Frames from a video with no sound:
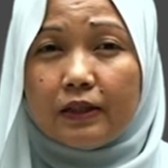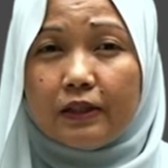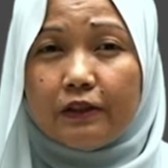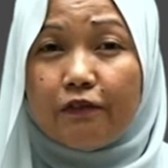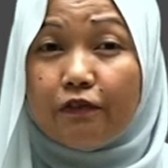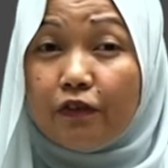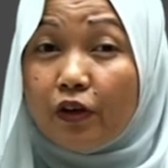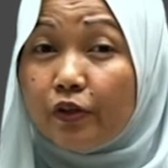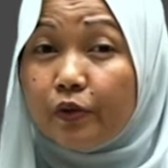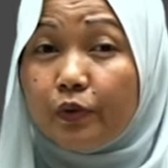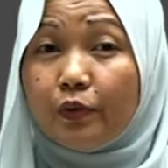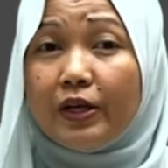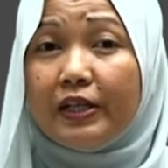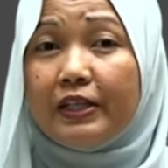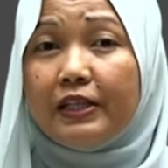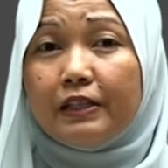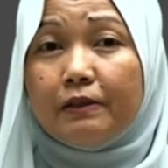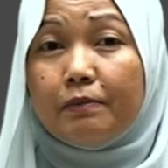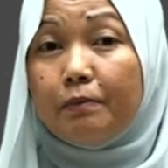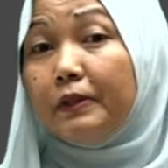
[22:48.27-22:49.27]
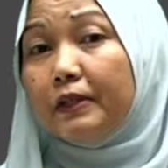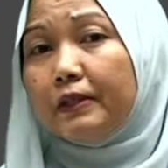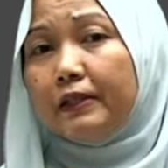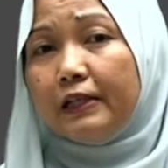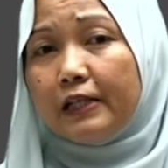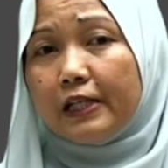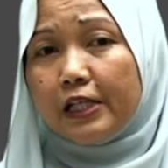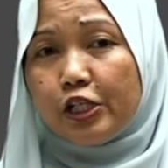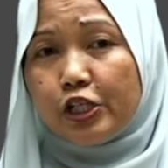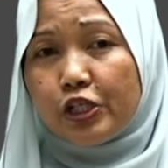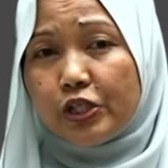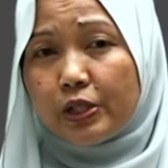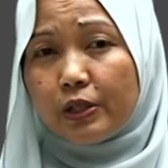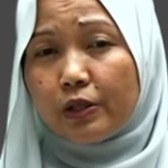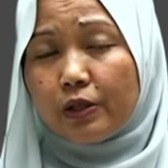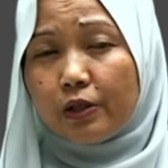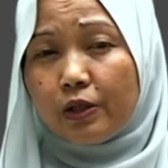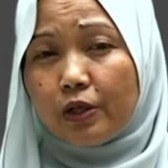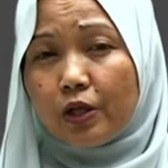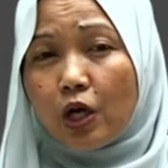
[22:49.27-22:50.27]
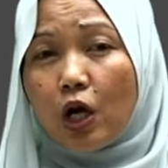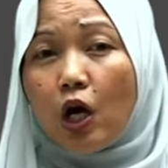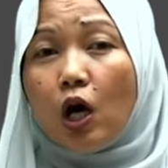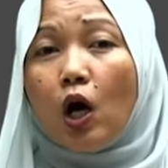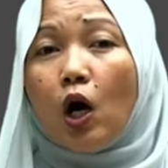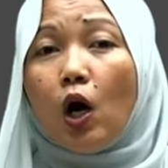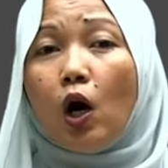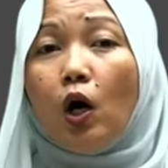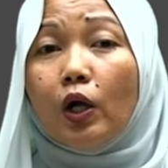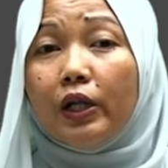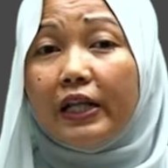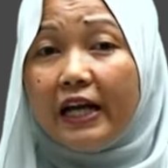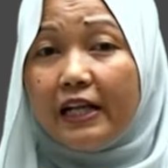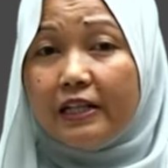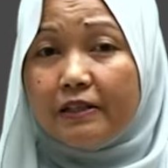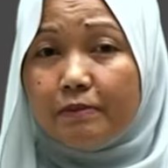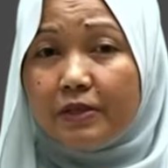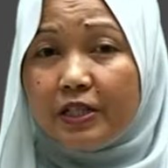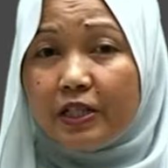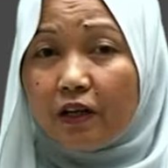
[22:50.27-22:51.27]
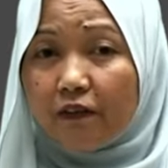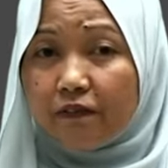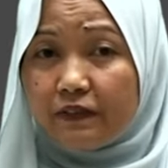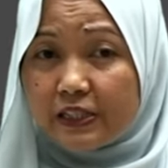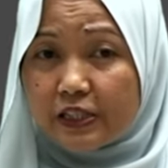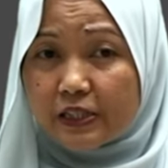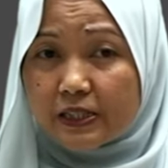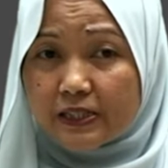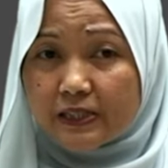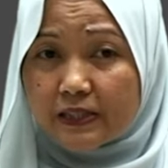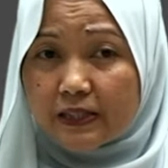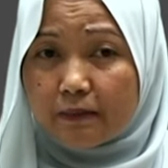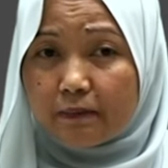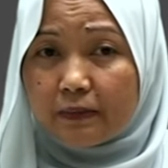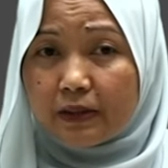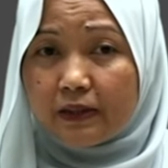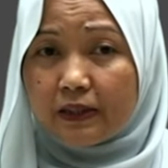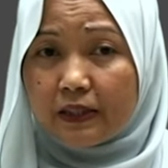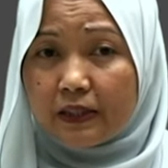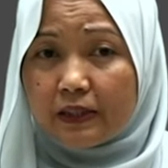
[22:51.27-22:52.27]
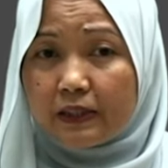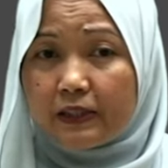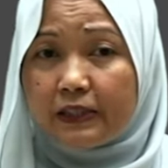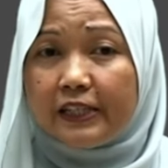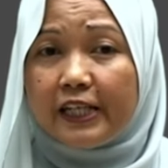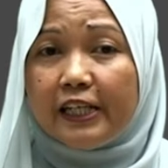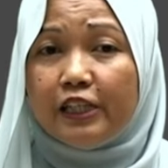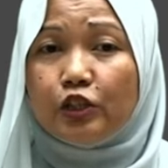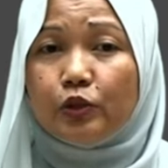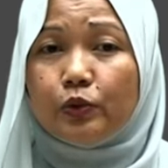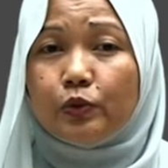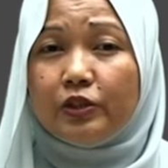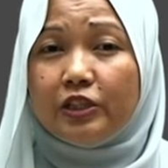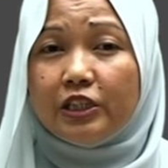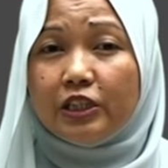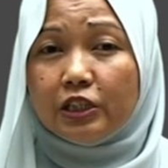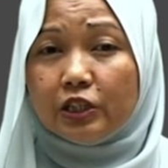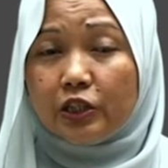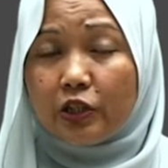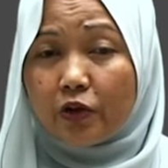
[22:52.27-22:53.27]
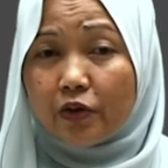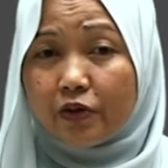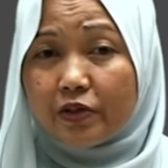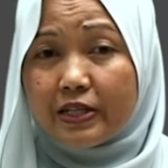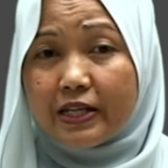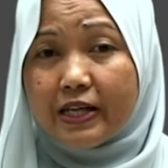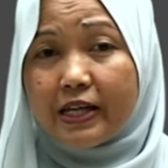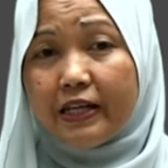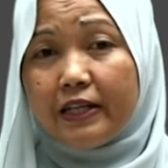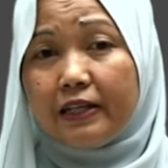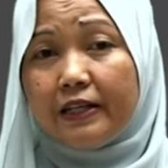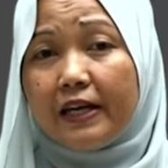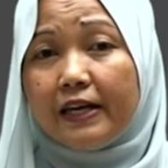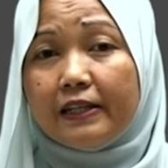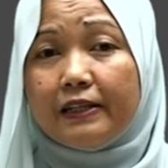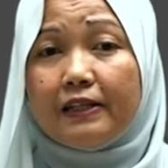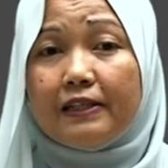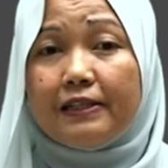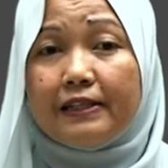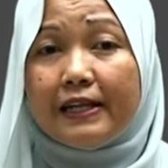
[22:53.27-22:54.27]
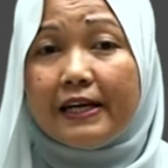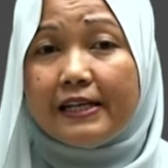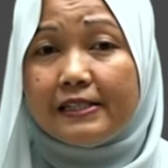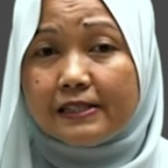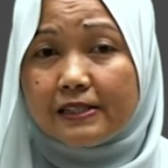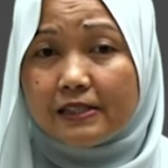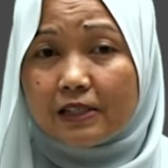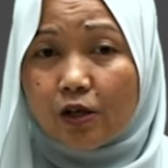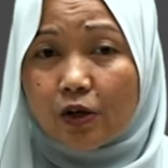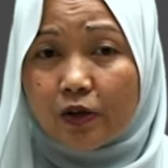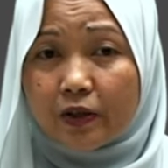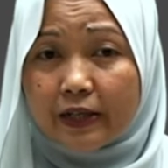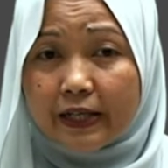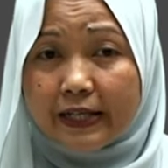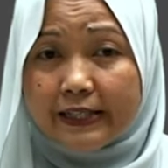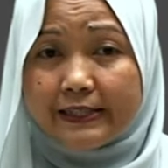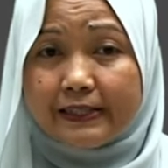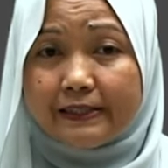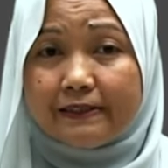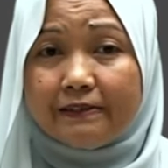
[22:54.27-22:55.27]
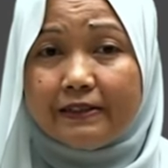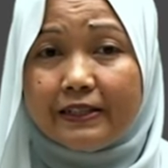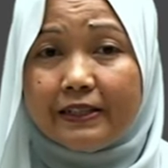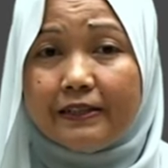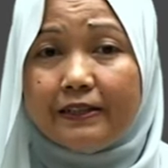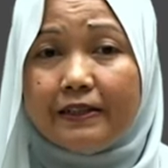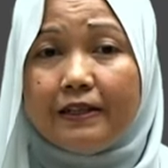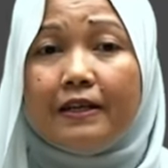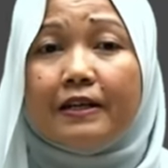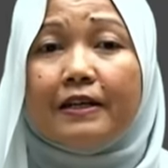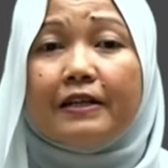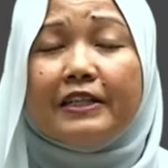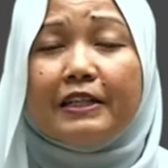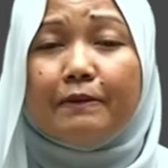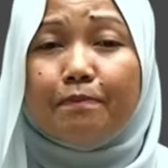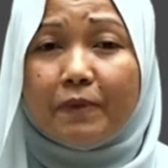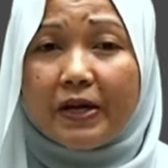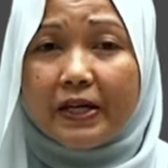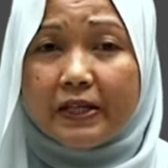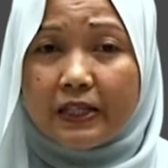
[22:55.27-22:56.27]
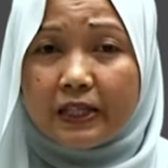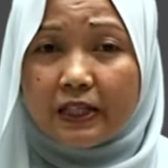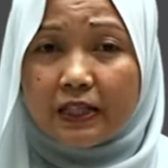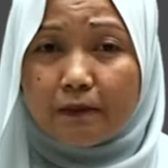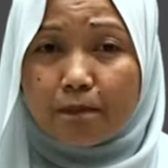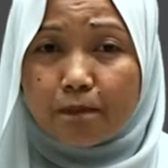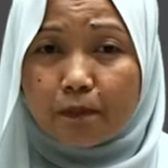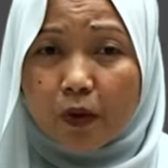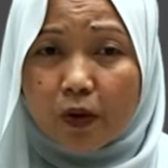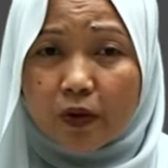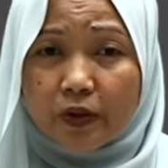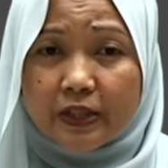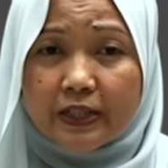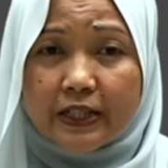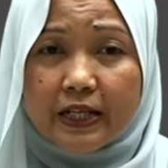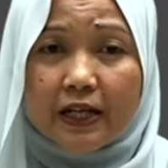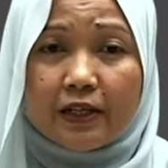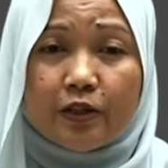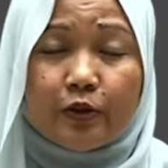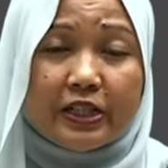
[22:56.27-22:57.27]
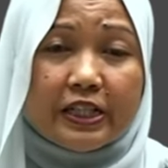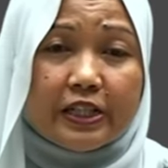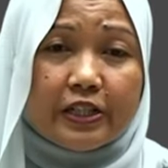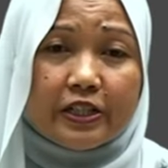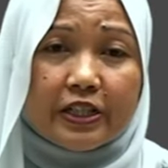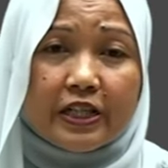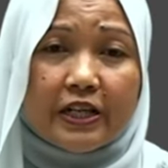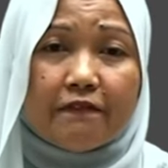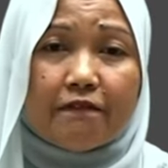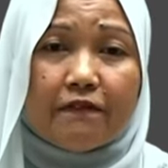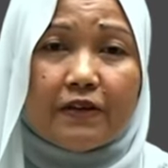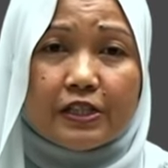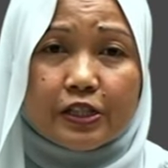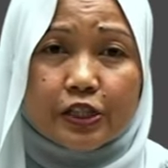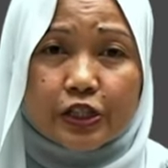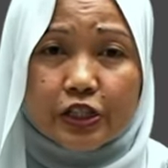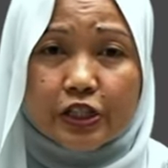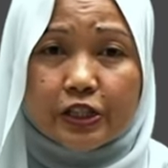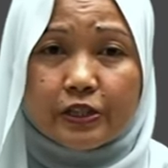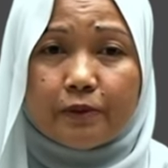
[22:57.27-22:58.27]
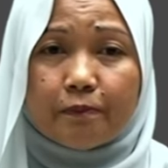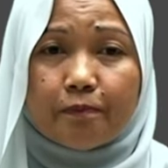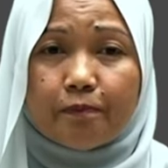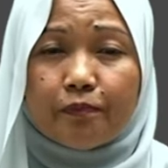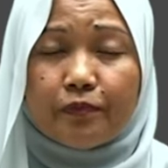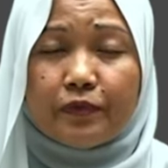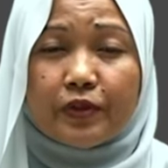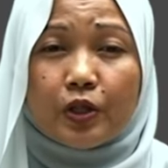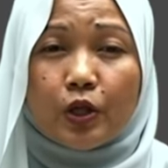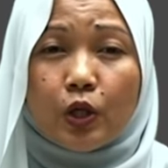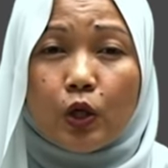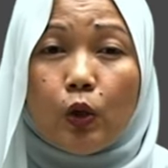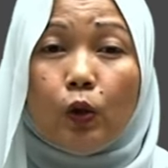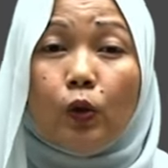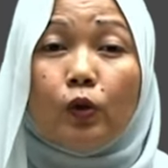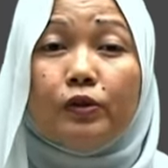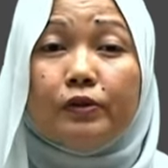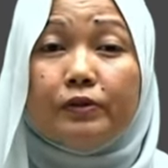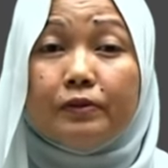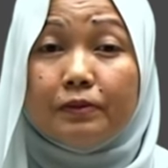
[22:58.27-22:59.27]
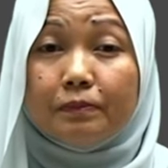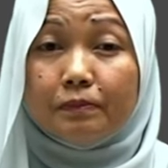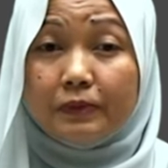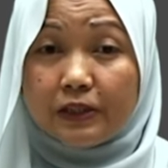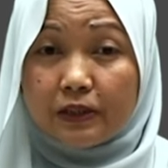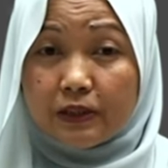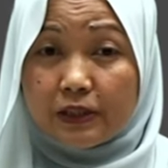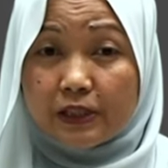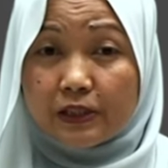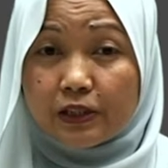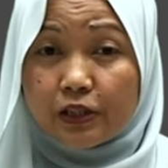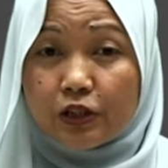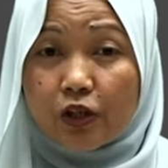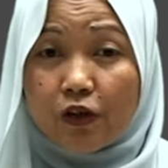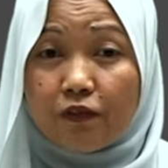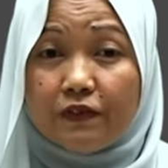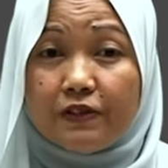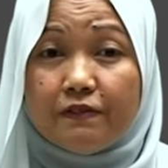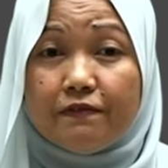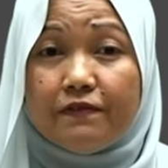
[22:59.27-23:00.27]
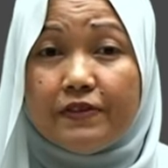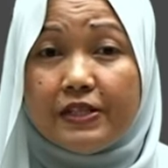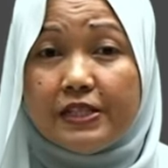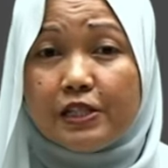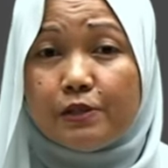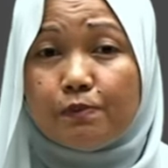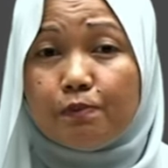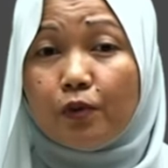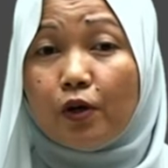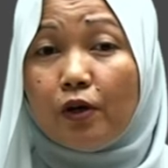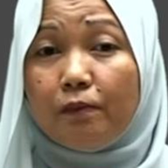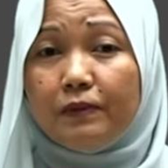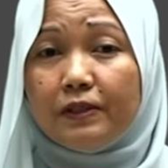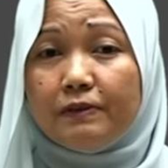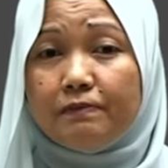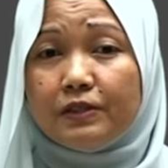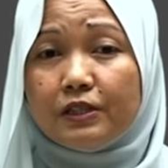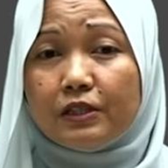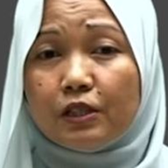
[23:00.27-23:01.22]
Fourth one is building age. All elements of historic building tend to deteriorate at a lesser or greater rate depending upon their location and function. Old buildings often face problems